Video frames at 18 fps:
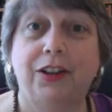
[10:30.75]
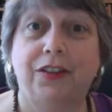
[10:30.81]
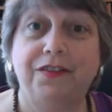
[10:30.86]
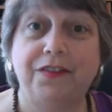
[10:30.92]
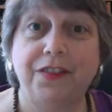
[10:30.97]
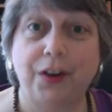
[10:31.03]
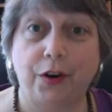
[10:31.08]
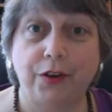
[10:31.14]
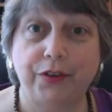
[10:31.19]

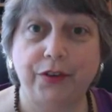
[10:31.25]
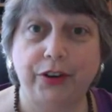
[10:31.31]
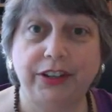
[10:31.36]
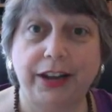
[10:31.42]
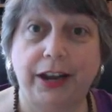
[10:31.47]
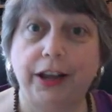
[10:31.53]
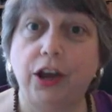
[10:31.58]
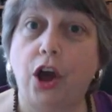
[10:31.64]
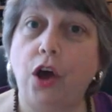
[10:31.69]
Very, very
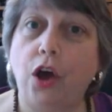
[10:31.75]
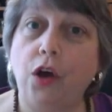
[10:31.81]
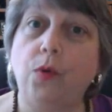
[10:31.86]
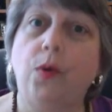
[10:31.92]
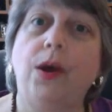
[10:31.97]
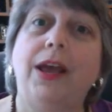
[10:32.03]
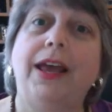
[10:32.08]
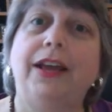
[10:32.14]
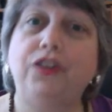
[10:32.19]
exciting.
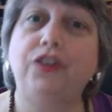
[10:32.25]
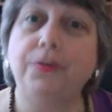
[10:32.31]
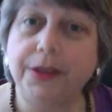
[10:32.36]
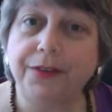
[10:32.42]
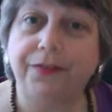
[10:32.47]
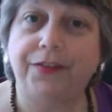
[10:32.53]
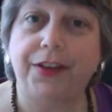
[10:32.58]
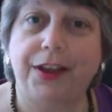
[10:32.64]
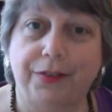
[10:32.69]
Oh, and do
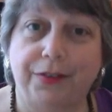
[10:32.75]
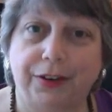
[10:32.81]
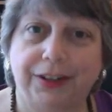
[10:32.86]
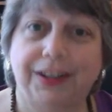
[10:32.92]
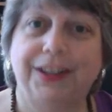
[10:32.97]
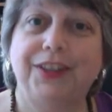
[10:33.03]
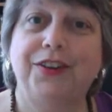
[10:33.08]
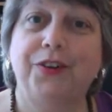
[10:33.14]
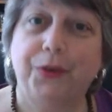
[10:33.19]
me a favor,
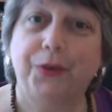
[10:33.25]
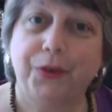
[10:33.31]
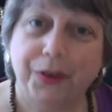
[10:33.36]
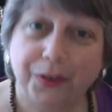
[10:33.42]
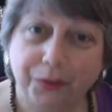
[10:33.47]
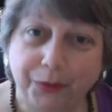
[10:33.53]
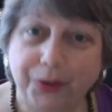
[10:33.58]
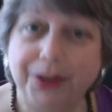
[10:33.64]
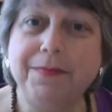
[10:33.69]

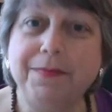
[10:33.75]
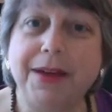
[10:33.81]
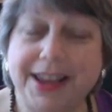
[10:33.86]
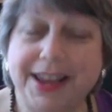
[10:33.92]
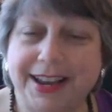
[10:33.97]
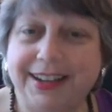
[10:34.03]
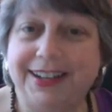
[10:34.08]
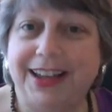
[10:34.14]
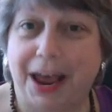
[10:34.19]
read my
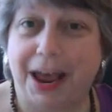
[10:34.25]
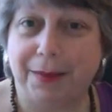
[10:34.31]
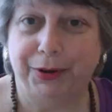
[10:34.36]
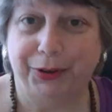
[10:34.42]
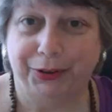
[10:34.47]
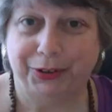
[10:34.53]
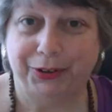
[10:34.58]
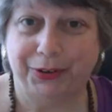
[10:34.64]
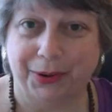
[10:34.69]

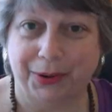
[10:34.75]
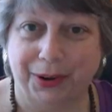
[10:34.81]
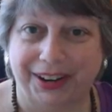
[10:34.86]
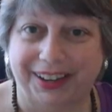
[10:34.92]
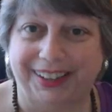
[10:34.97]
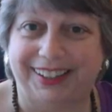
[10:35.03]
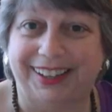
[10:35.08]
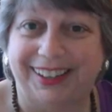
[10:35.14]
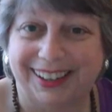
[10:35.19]
Examiner
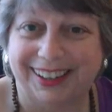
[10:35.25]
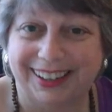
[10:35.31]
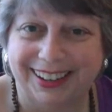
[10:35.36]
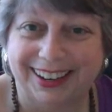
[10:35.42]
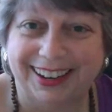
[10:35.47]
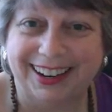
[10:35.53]
stories.